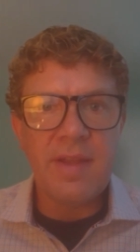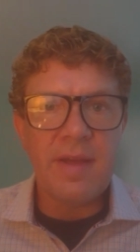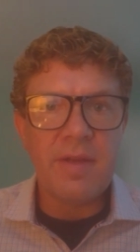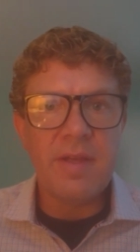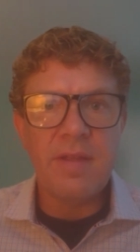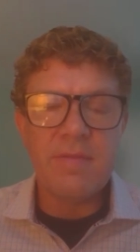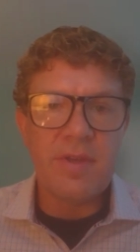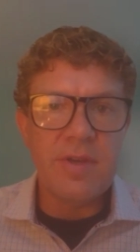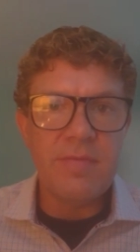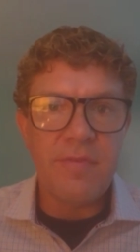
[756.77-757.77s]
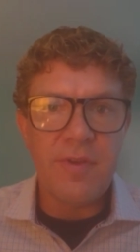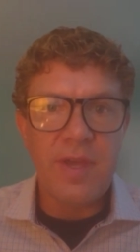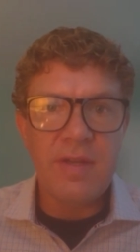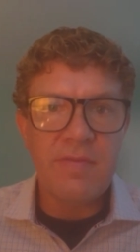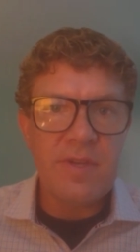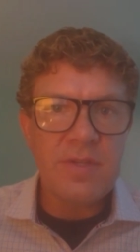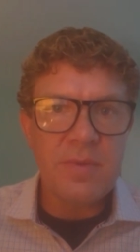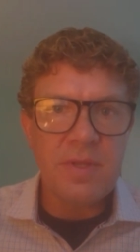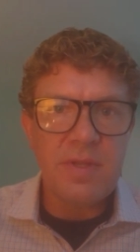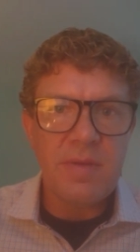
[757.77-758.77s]
Like good for the
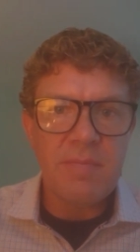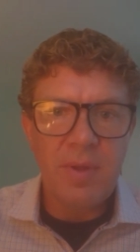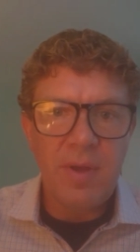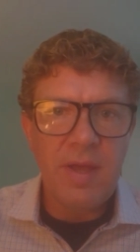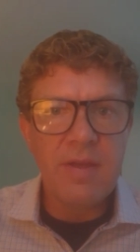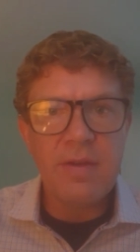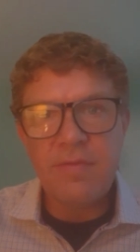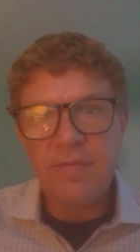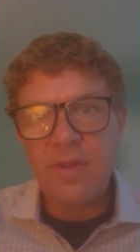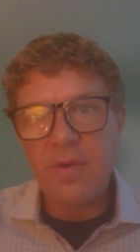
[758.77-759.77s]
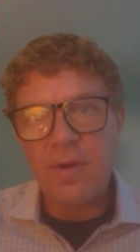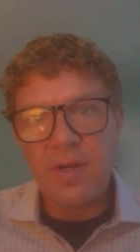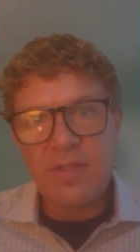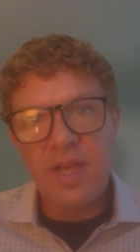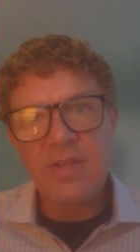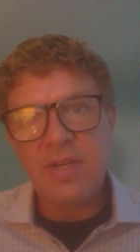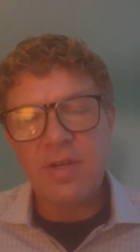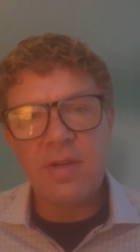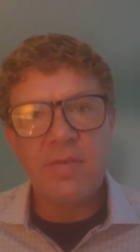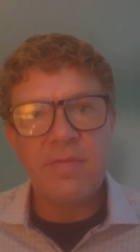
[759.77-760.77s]
individual and the employee, good for the
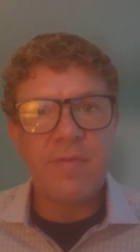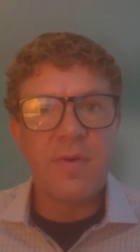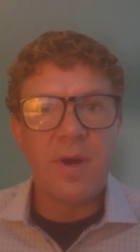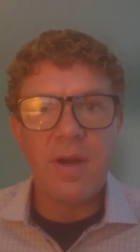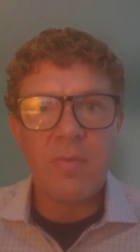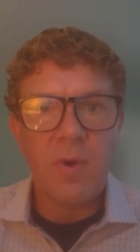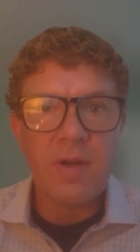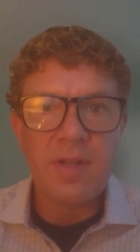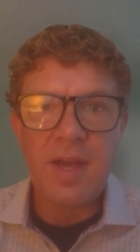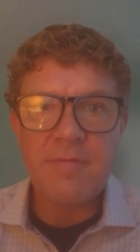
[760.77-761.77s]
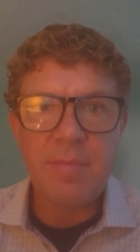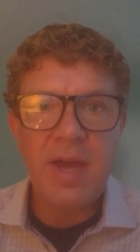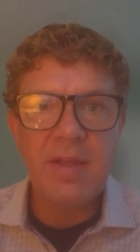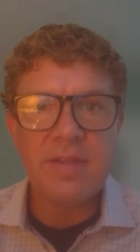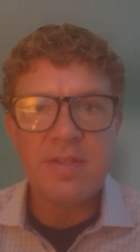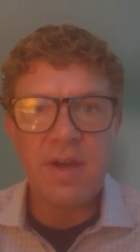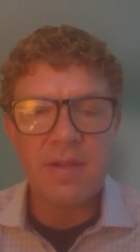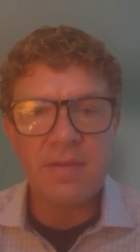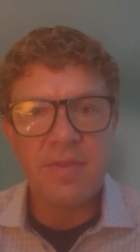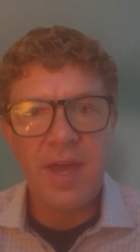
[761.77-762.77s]
organization, good for work-life balance,
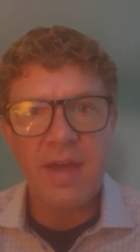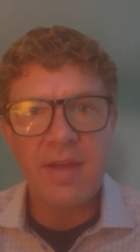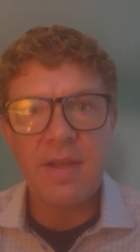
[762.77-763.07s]
all of that.